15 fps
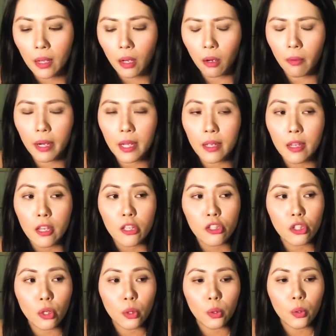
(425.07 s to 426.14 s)
All right,
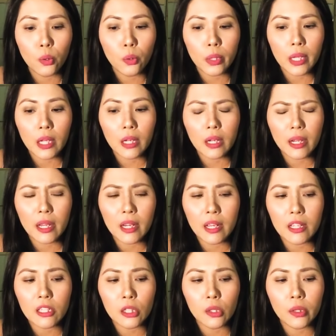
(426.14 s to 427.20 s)
so it
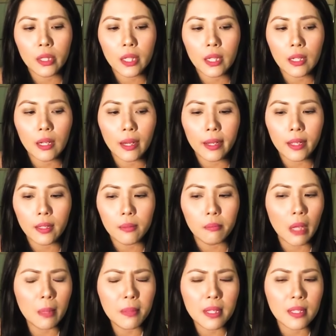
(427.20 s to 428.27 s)
is looking like
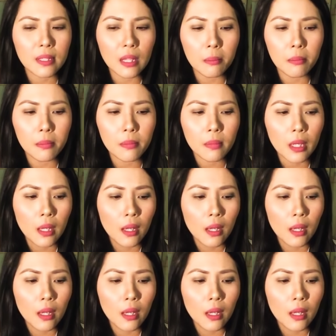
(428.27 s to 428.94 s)
maybe some